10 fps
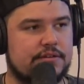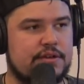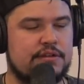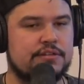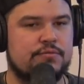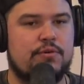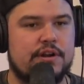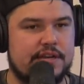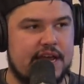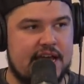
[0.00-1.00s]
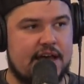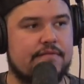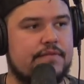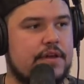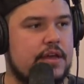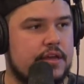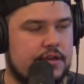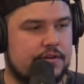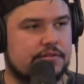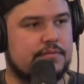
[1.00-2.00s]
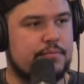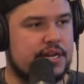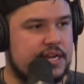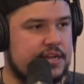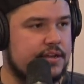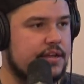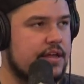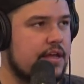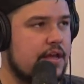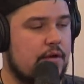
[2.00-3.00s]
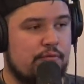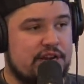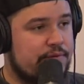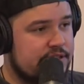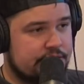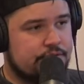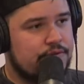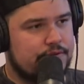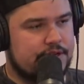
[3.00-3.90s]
So he just wanted to have, you know, some money when he went to school.